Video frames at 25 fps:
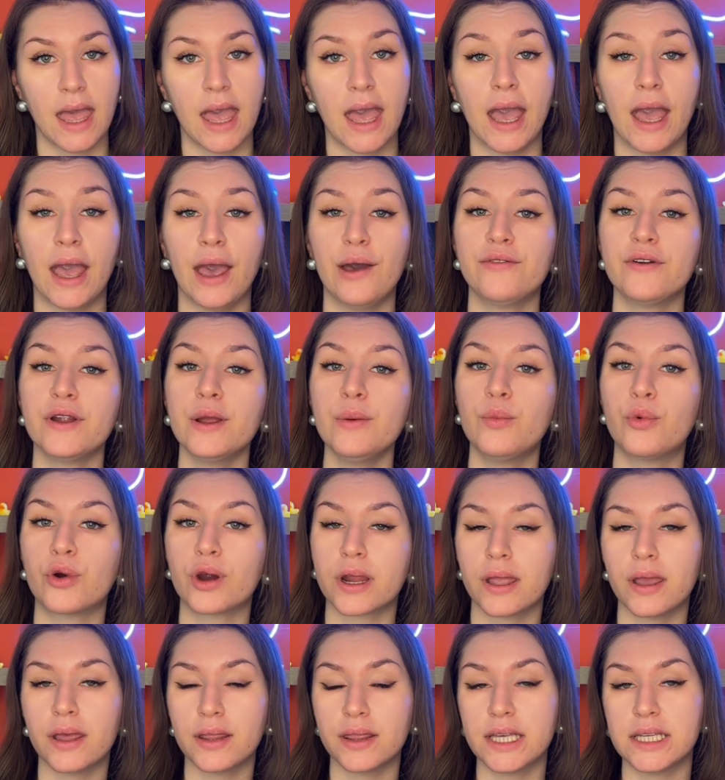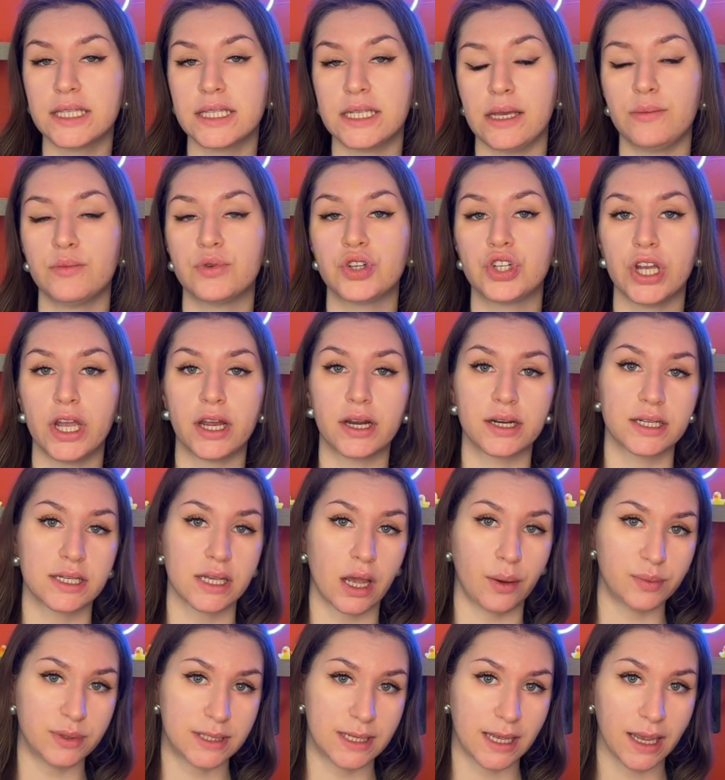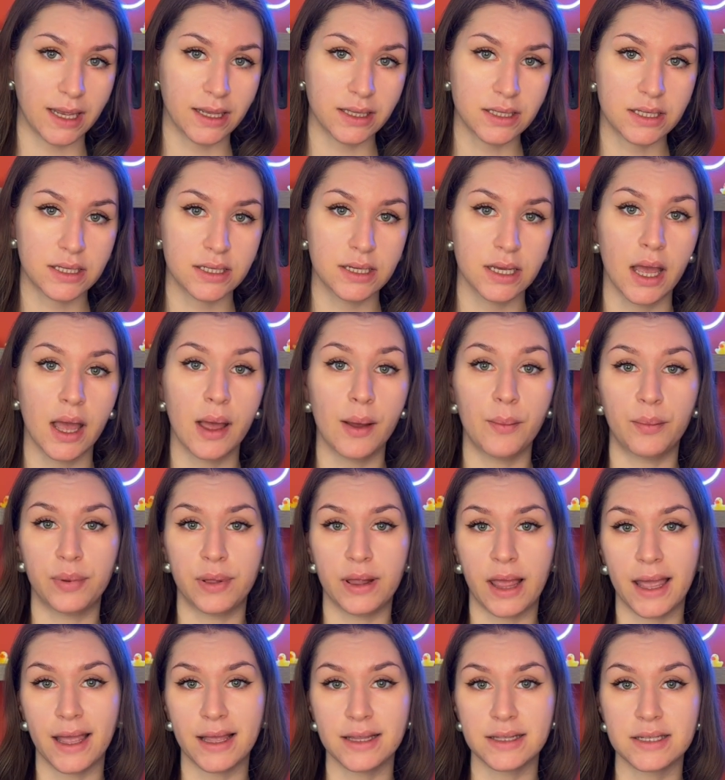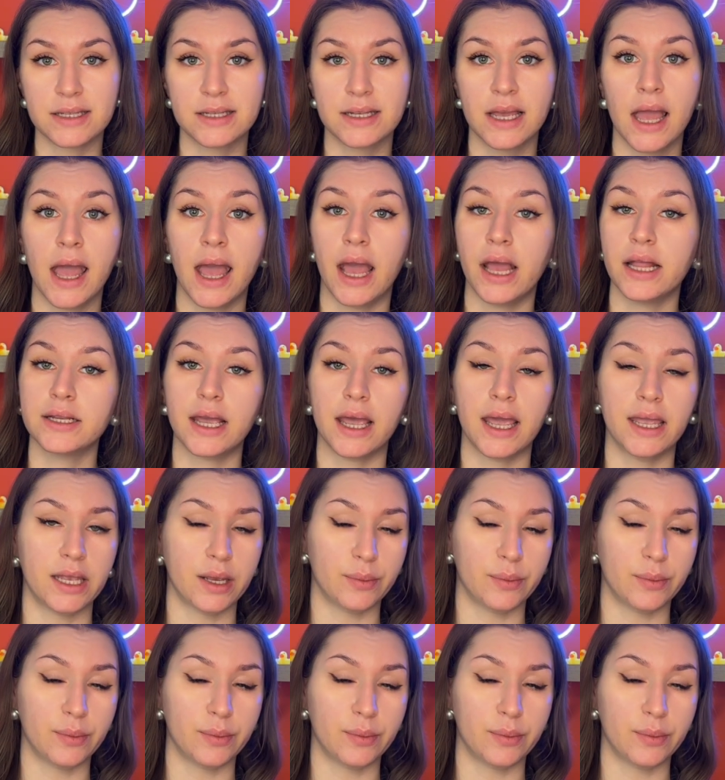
Every morning, the team shares updates, plans, and any